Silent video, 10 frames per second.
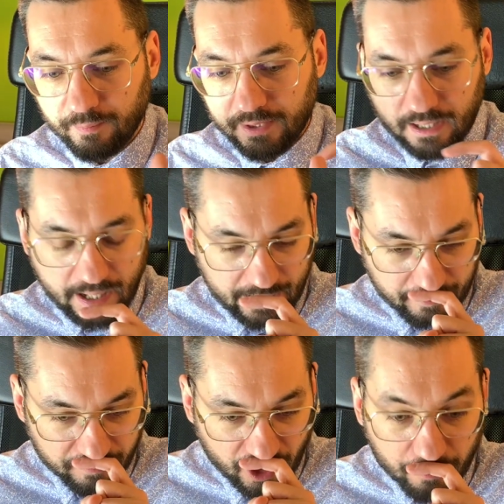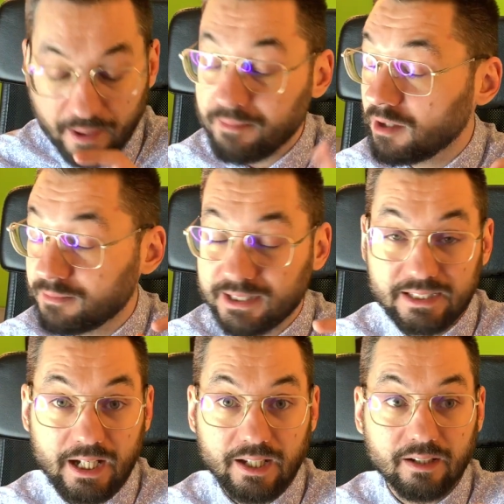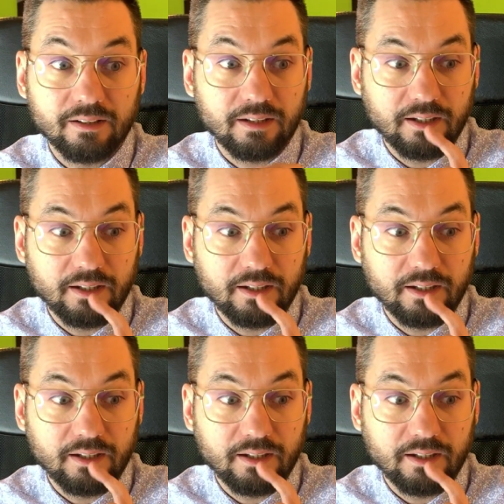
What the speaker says: but I hope I'm not mistaken.